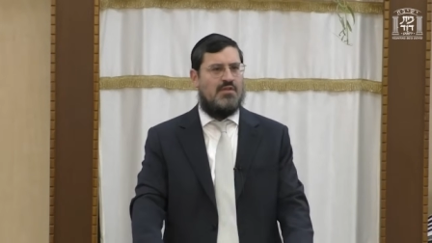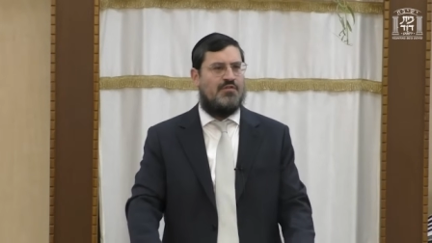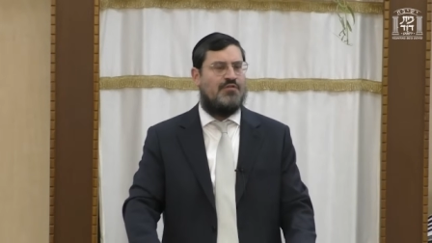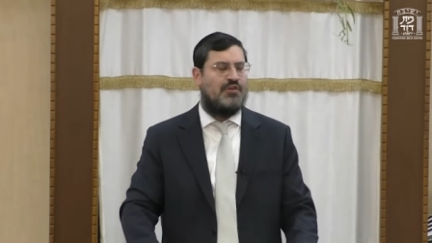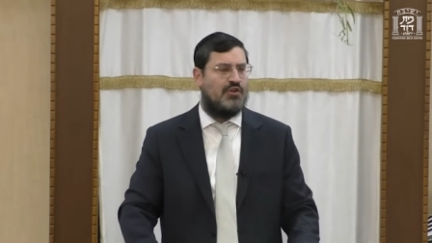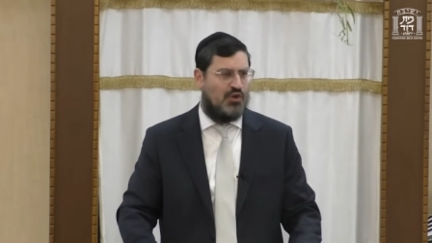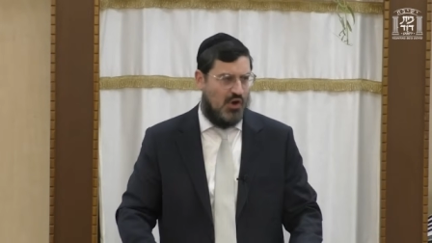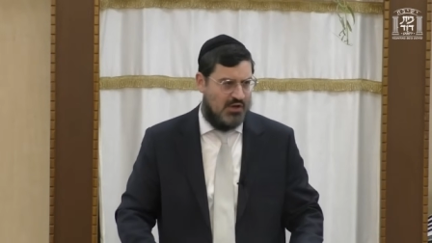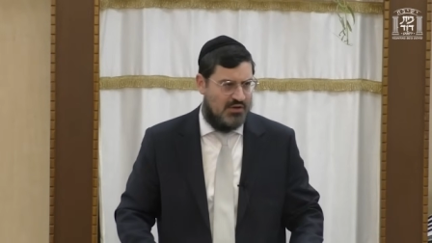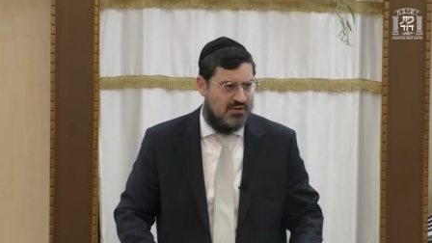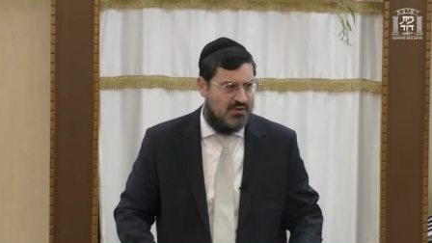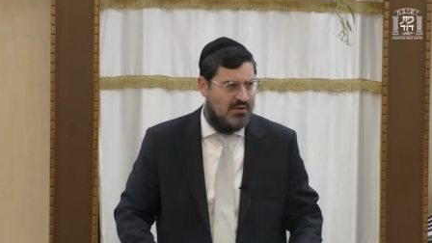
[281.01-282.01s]
The Vilna
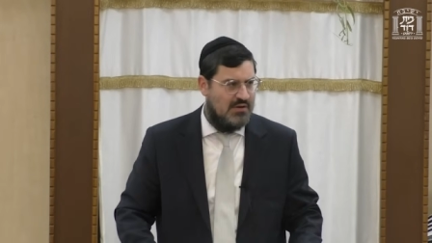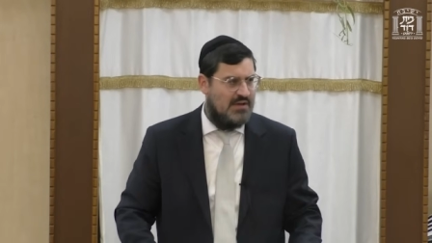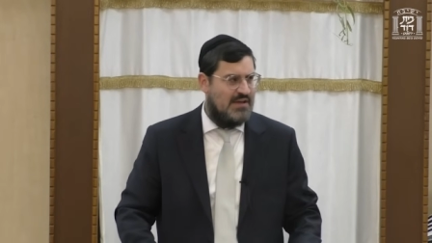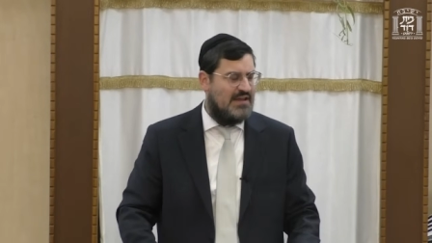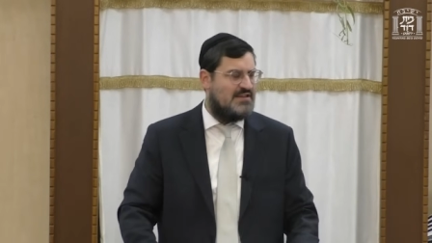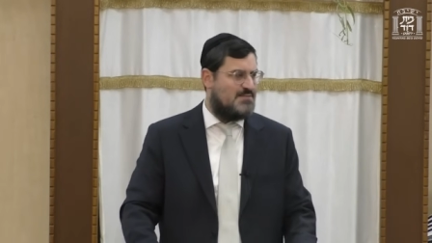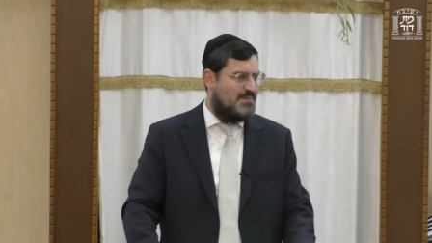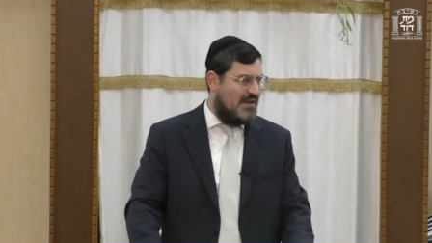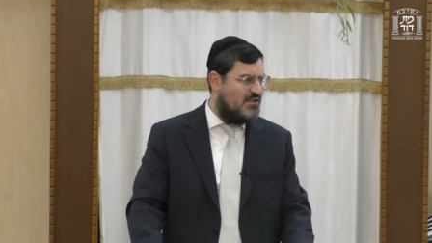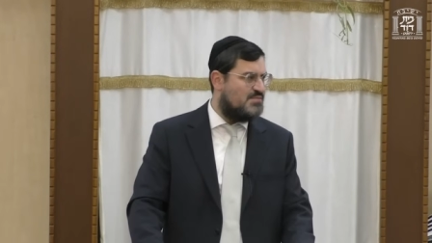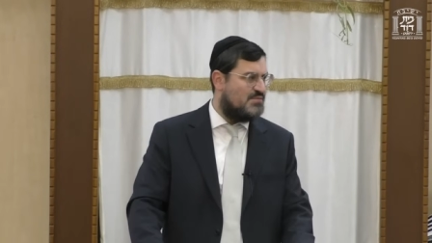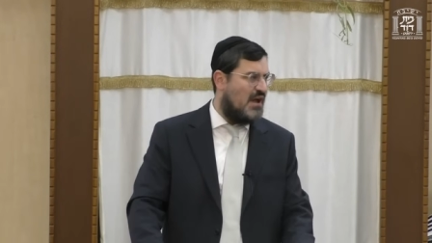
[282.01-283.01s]
Gaon
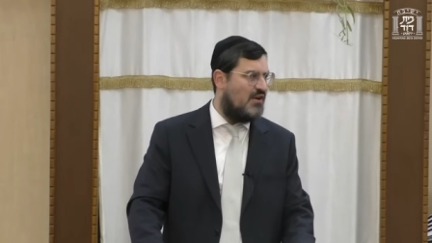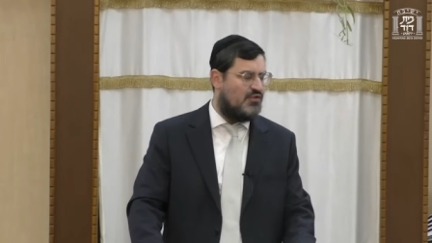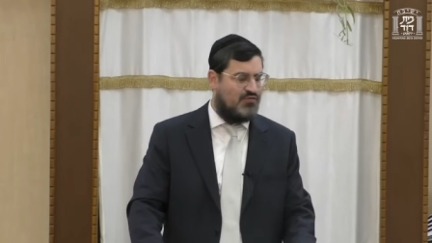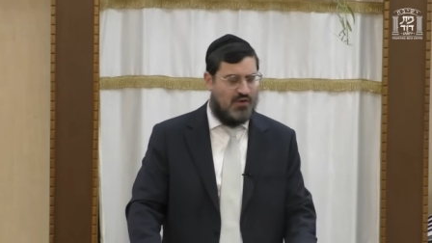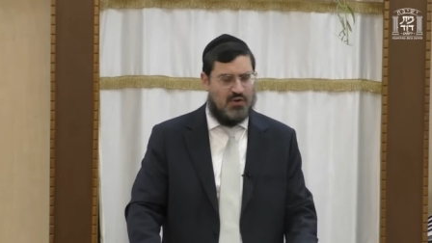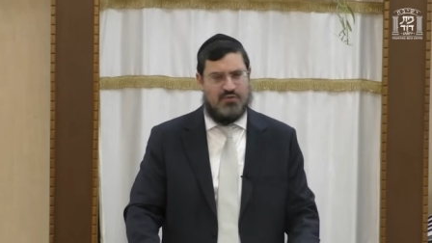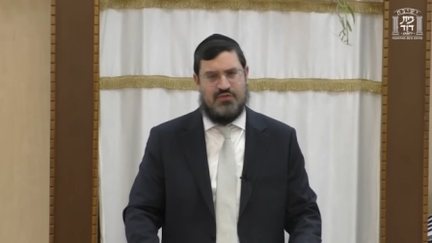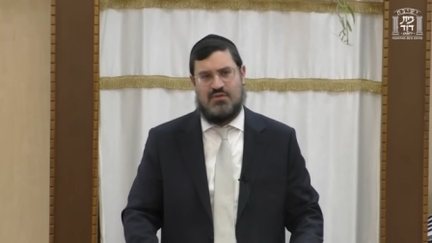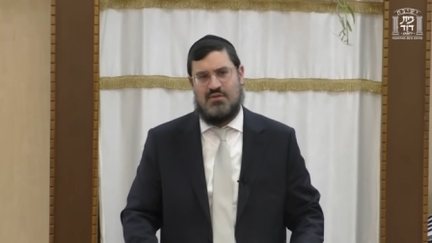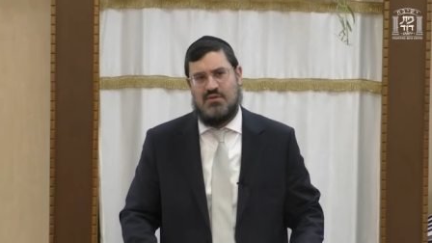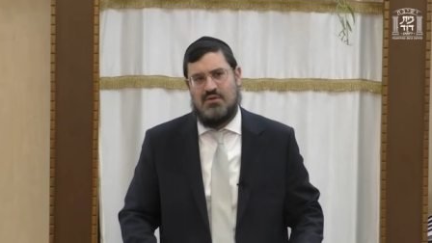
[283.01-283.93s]
explains Pshat as follows.